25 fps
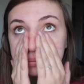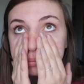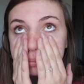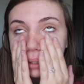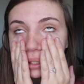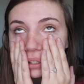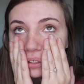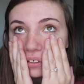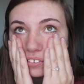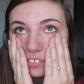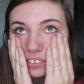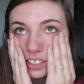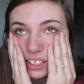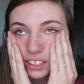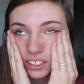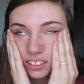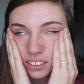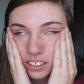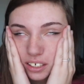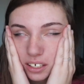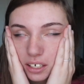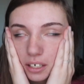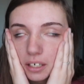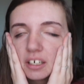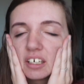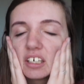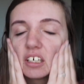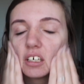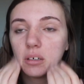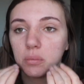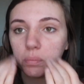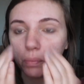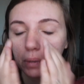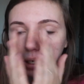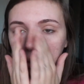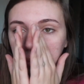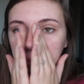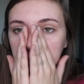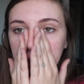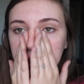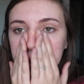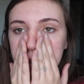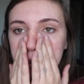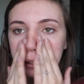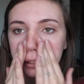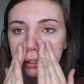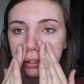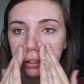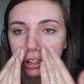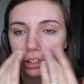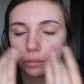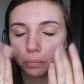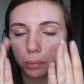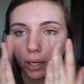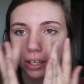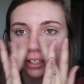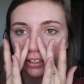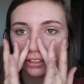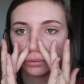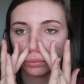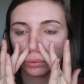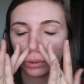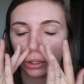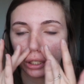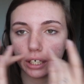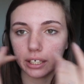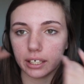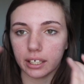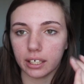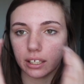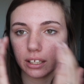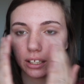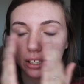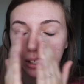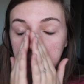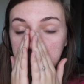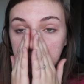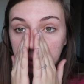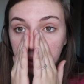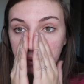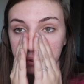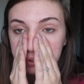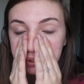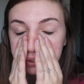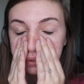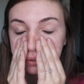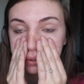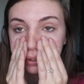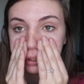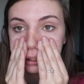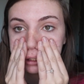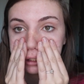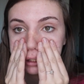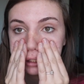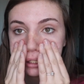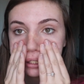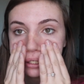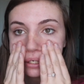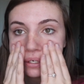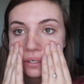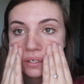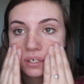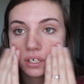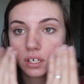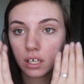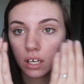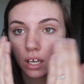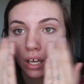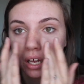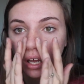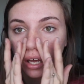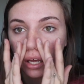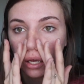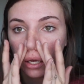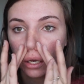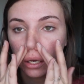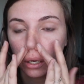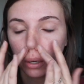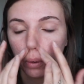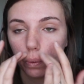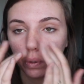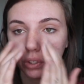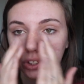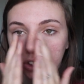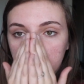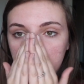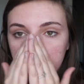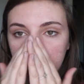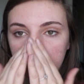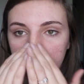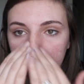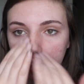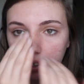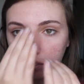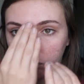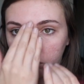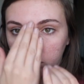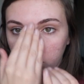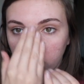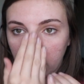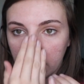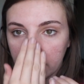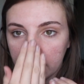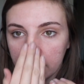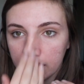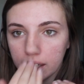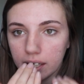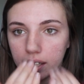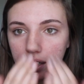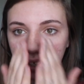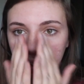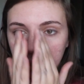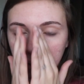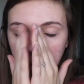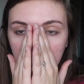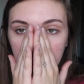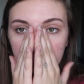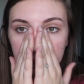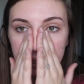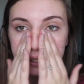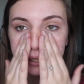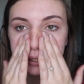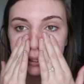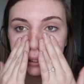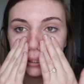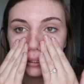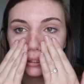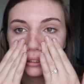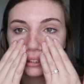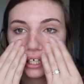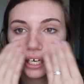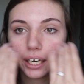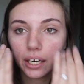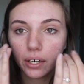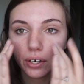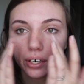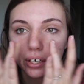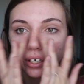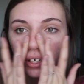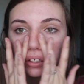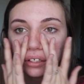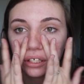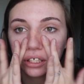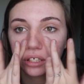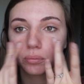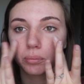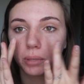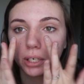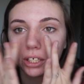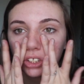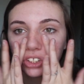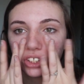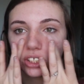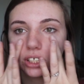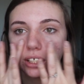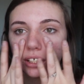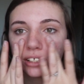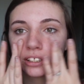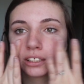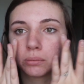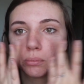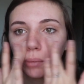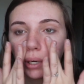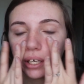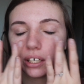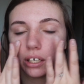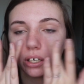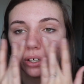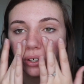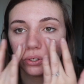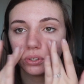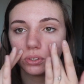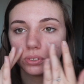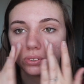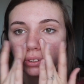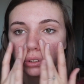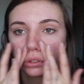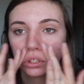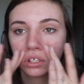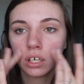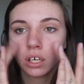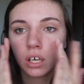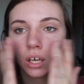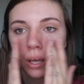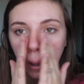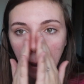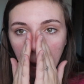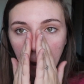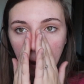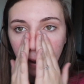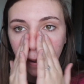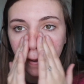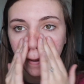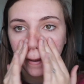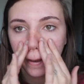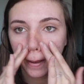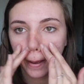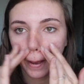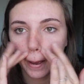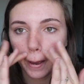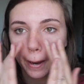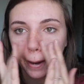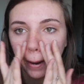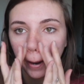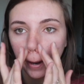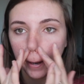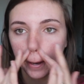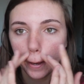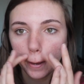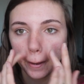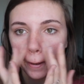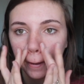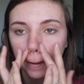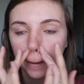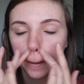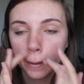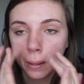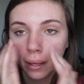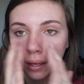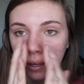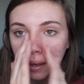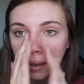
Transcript: my whole face. But I'm putting it in the spots where I get the most oily, which is like right here in this area, like my cheeks and my nose area,